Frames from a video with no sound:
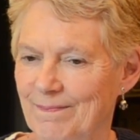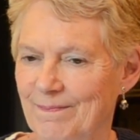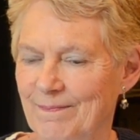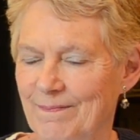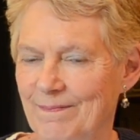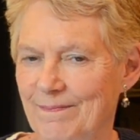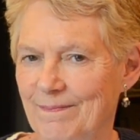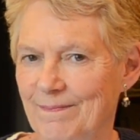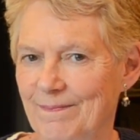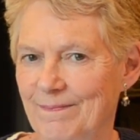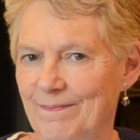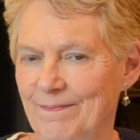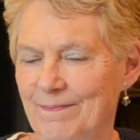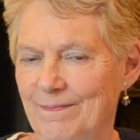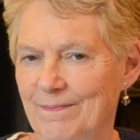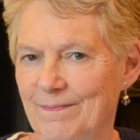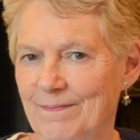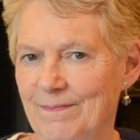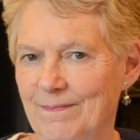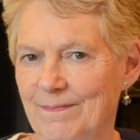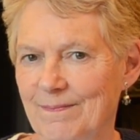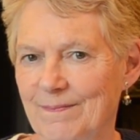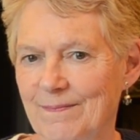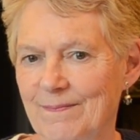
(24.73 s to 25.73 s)

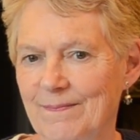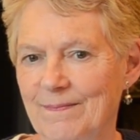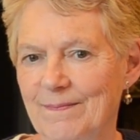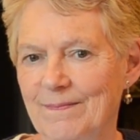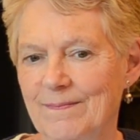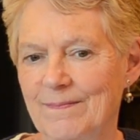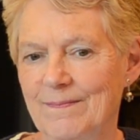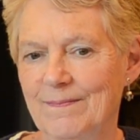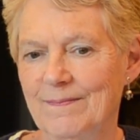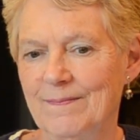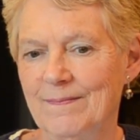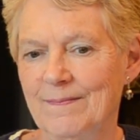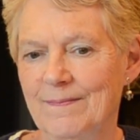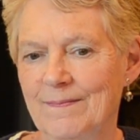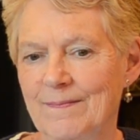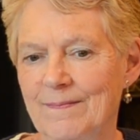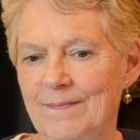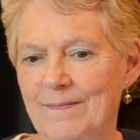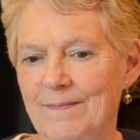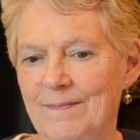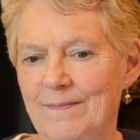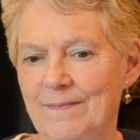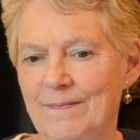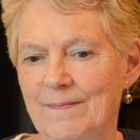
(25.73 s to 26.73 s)

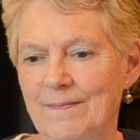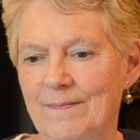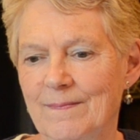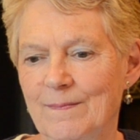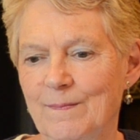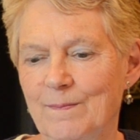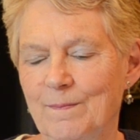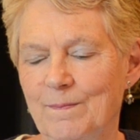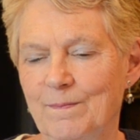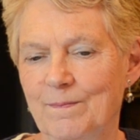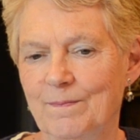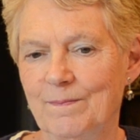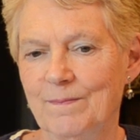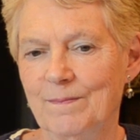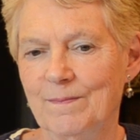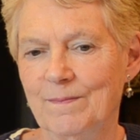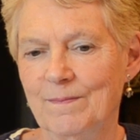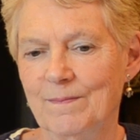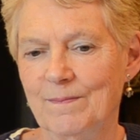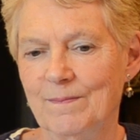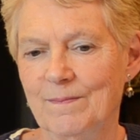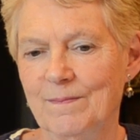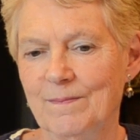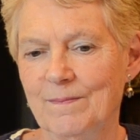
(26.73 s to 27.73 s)

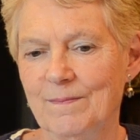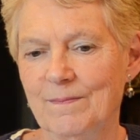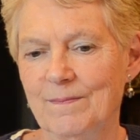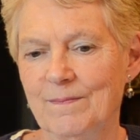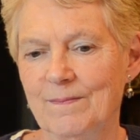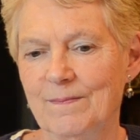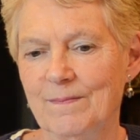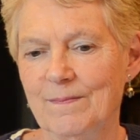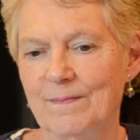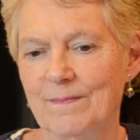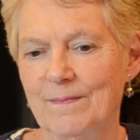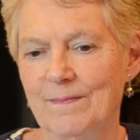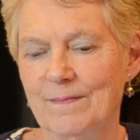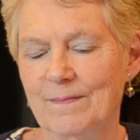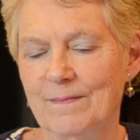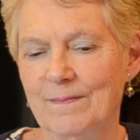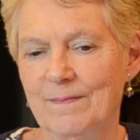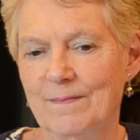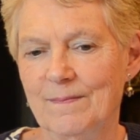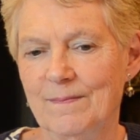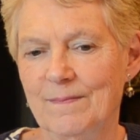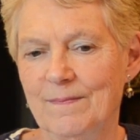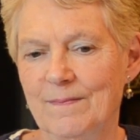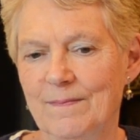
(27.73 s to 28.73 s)

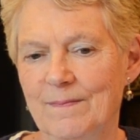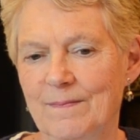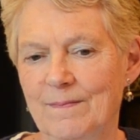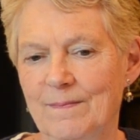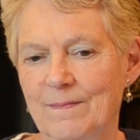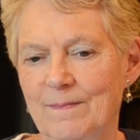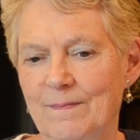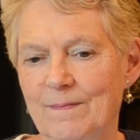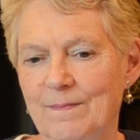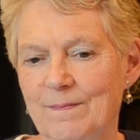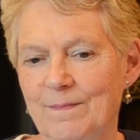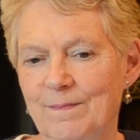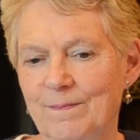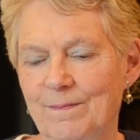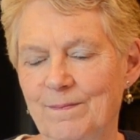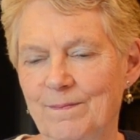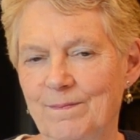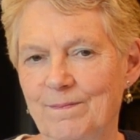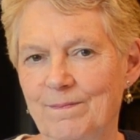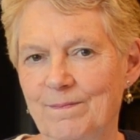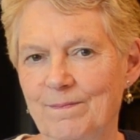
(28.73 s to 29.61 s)
(not speaking)